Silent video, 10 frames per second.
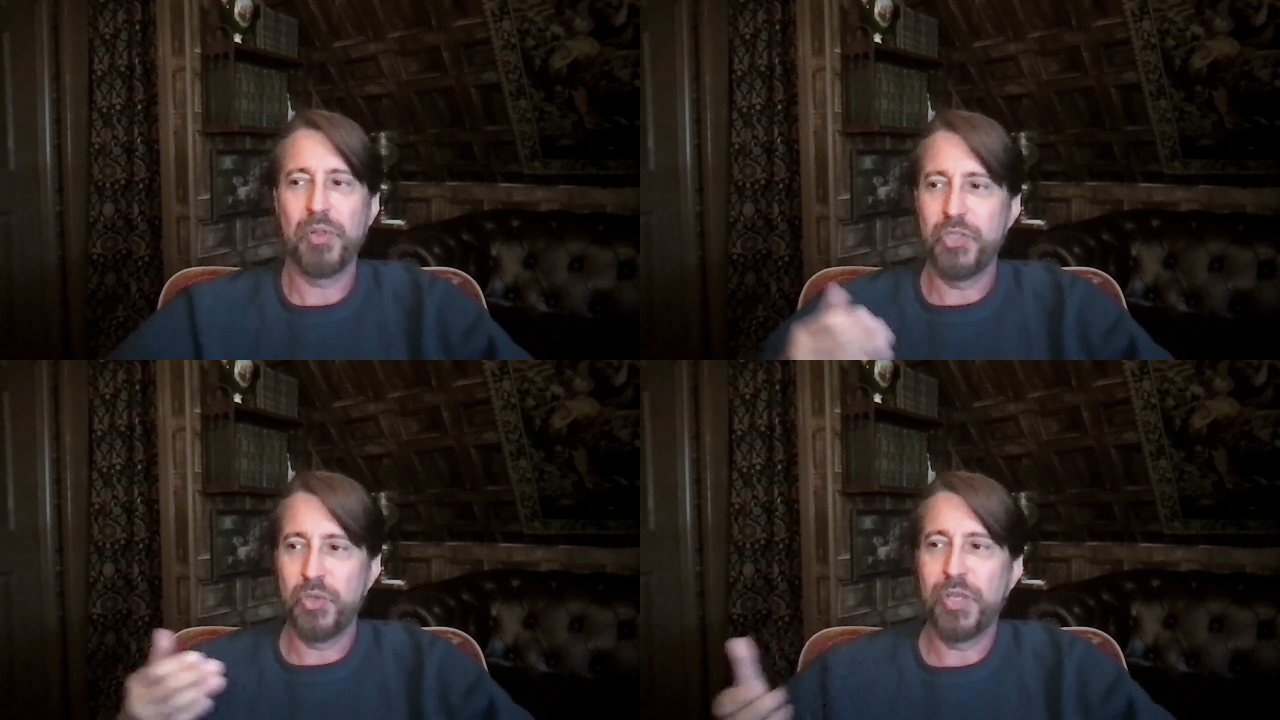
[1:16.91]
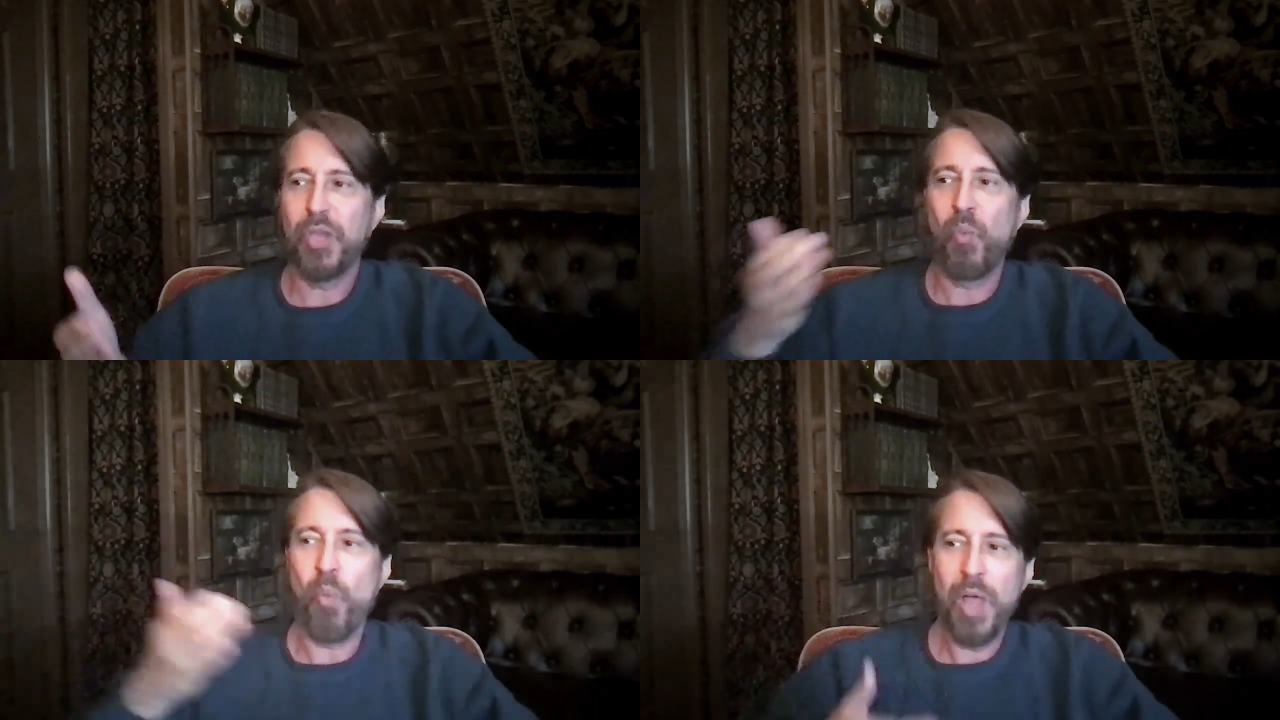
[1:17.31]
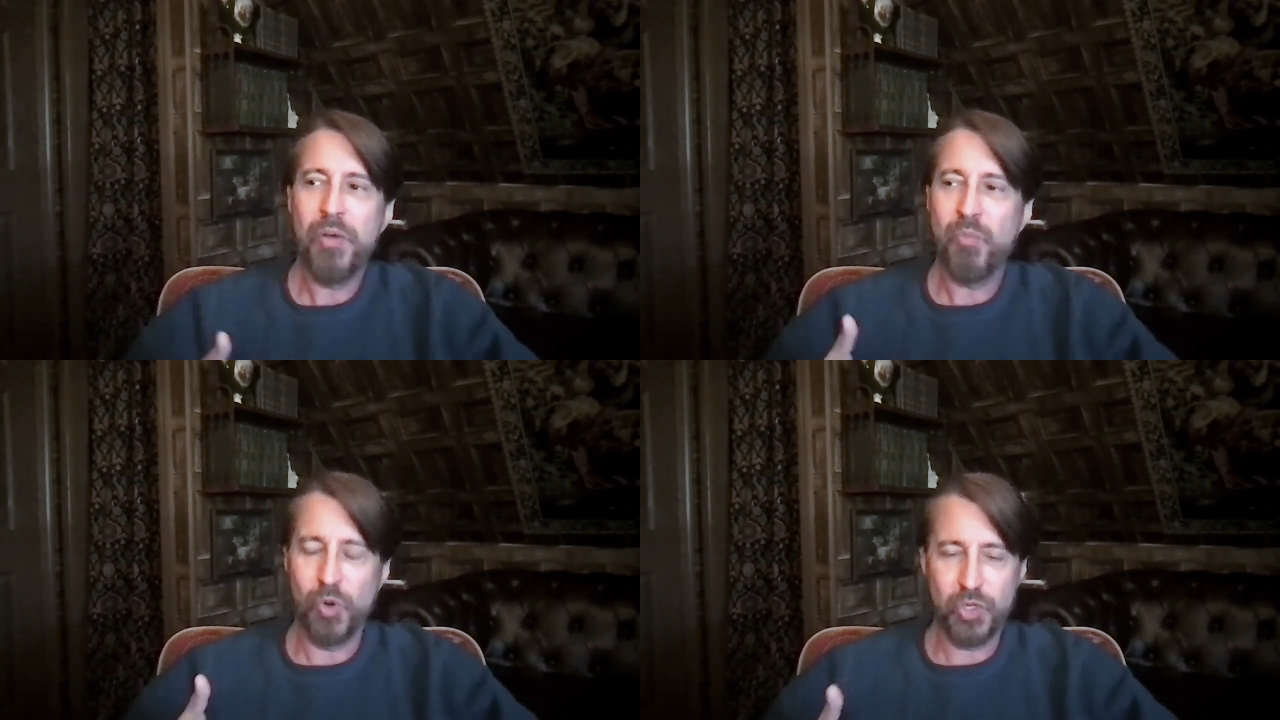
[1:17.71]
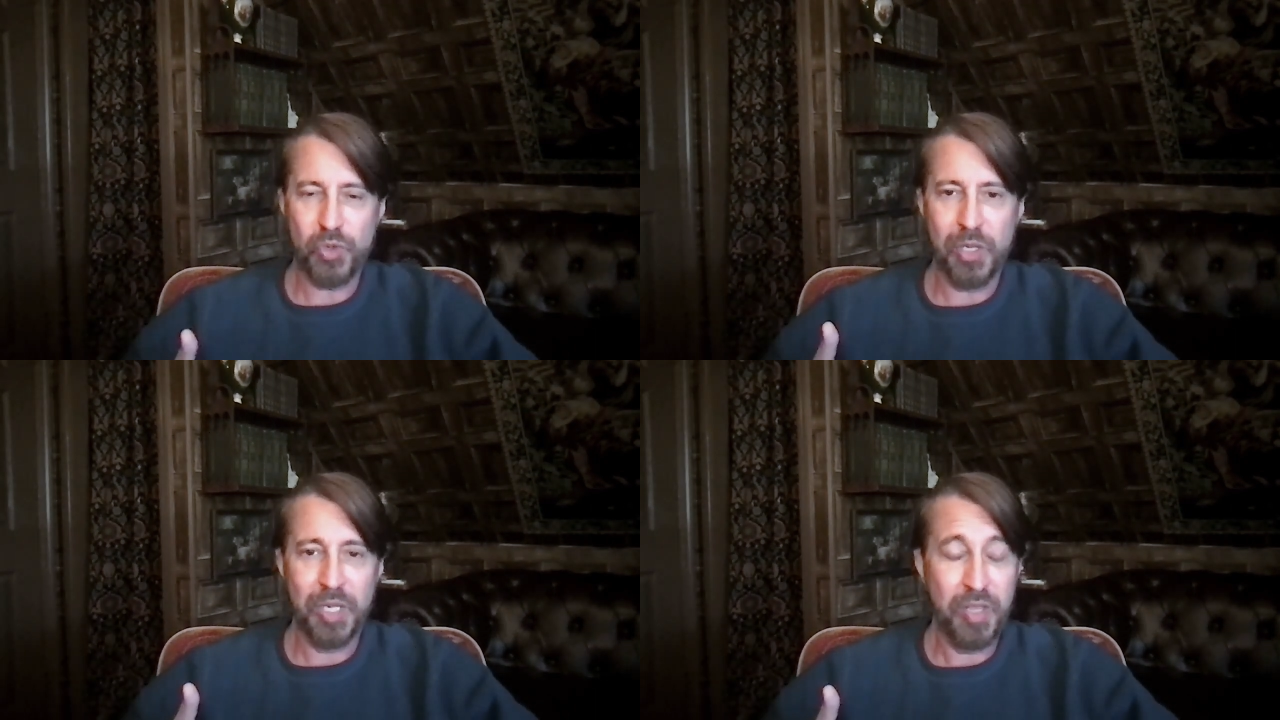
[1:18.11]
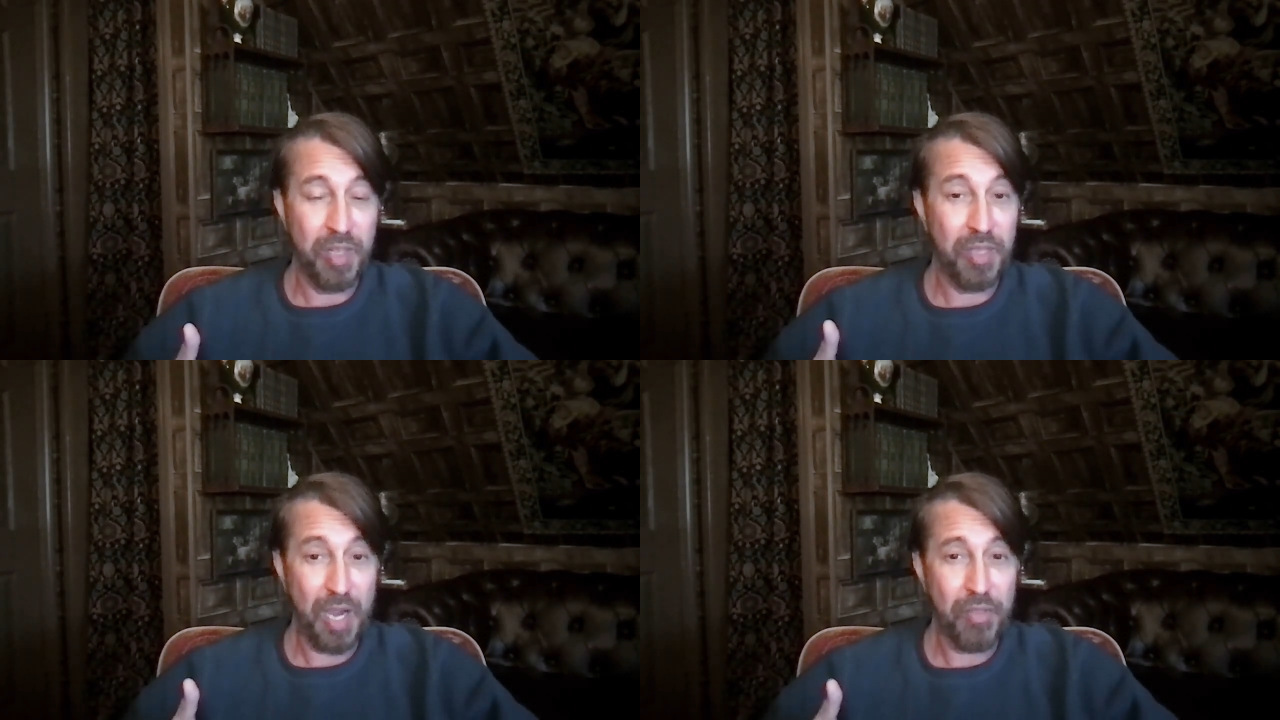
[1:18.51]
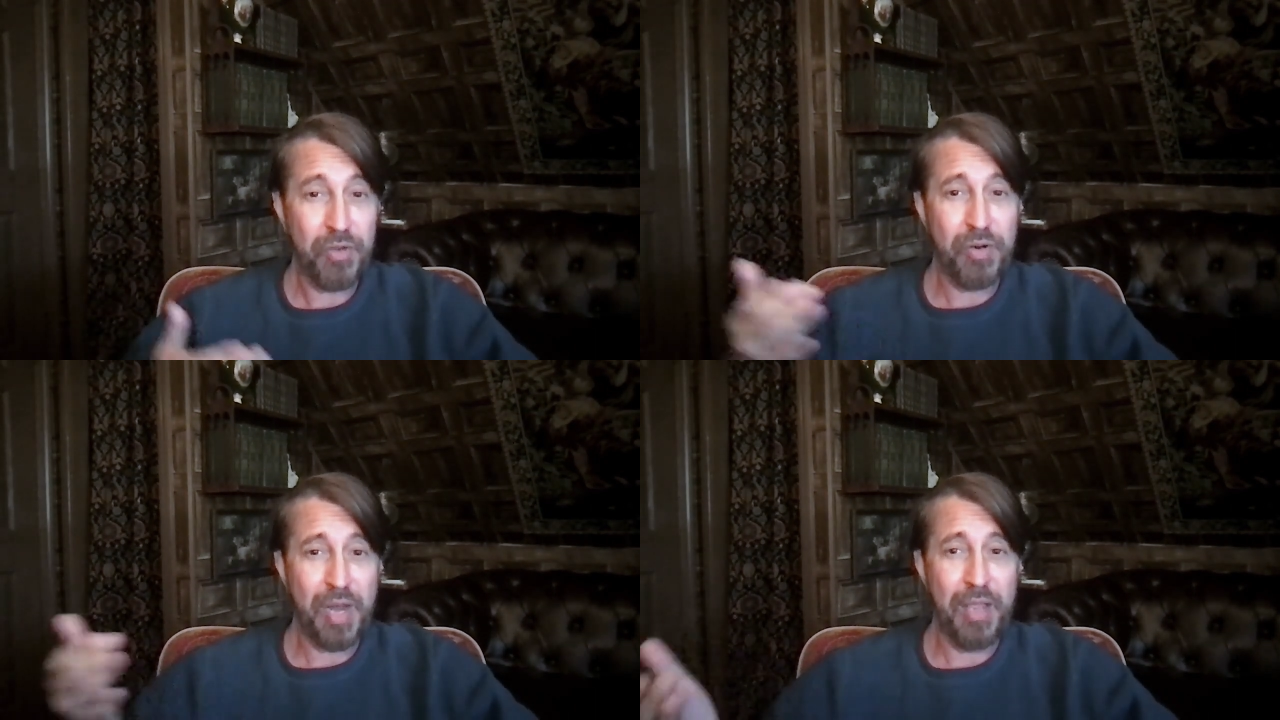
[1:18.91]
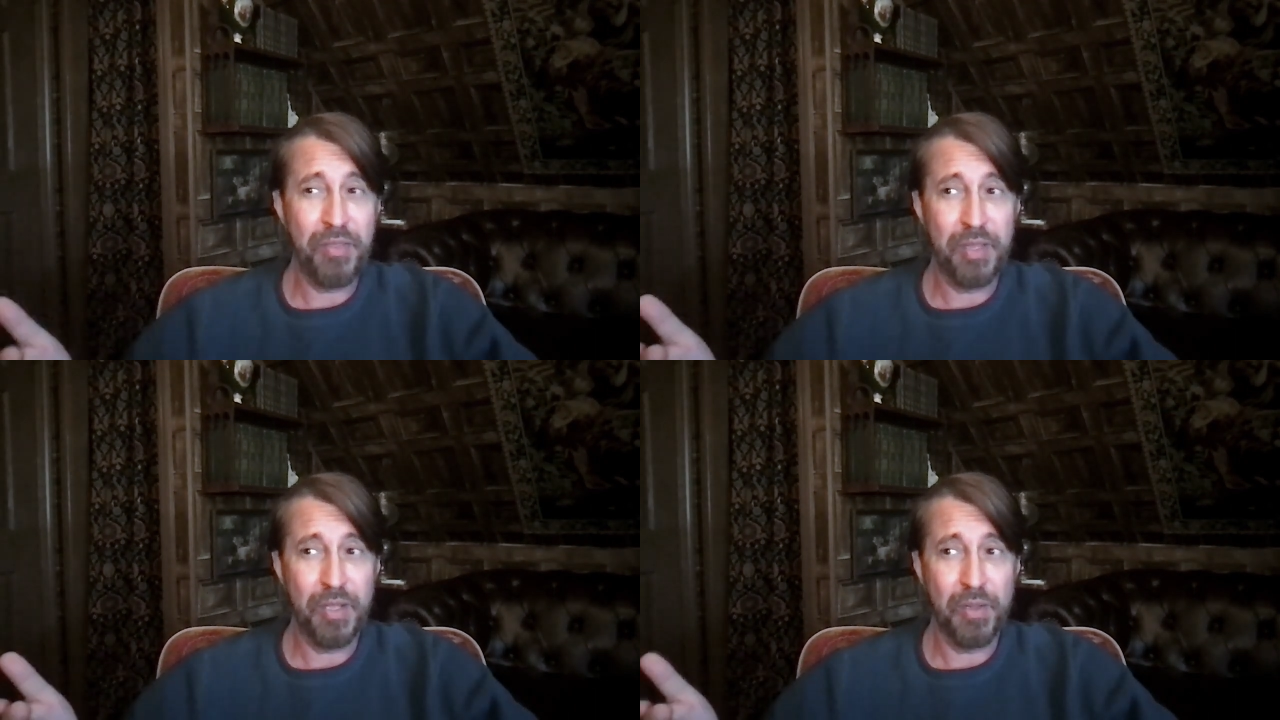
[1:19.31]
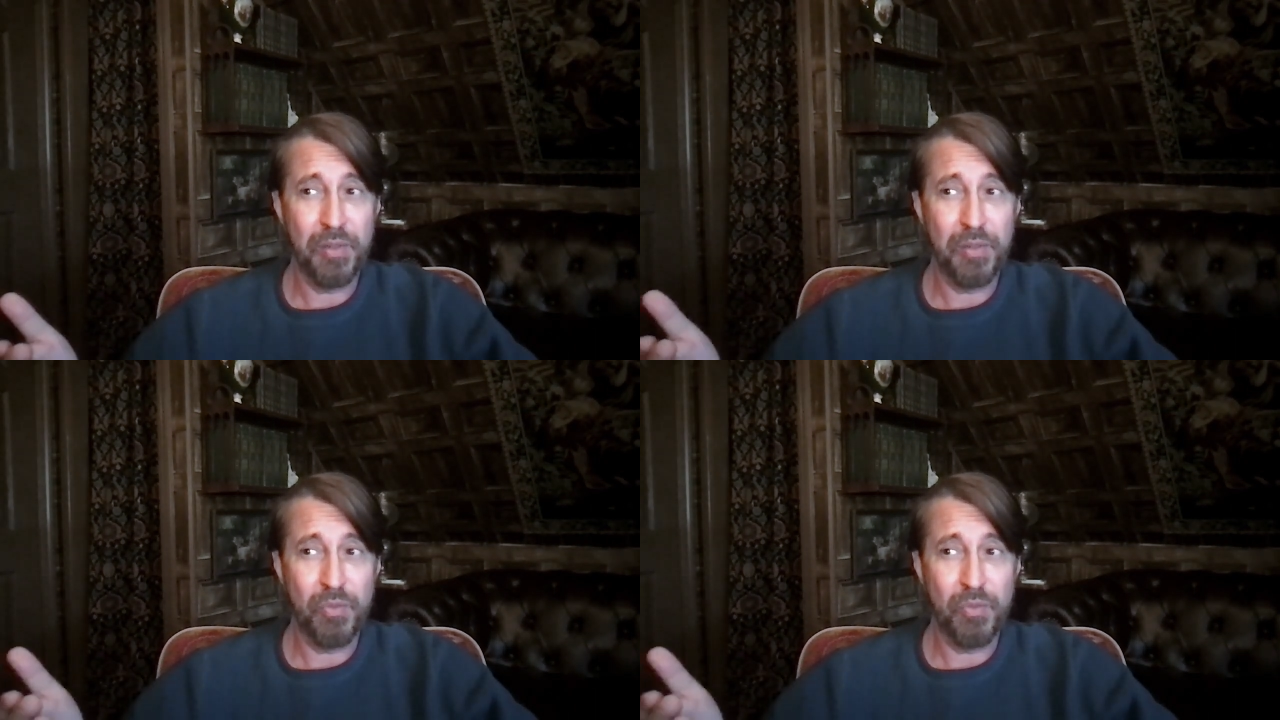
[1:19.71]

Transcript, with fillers: is you'll get one more strongly than the other and they'll